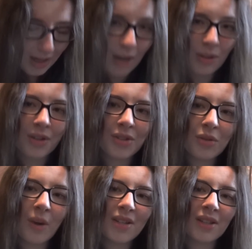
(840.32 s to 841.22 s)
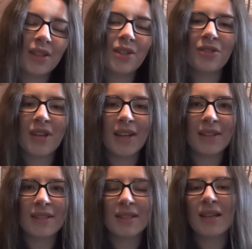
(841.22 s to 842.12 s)
How long do you wait to clean your
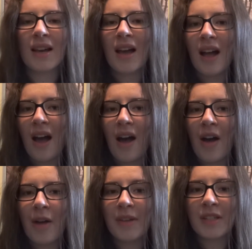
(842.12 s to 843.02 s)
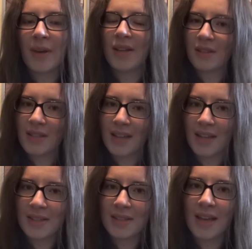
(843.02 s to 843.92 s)
tanks? It depends on the
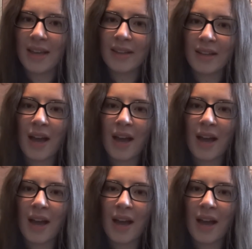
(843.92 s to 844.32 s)
size of the tank.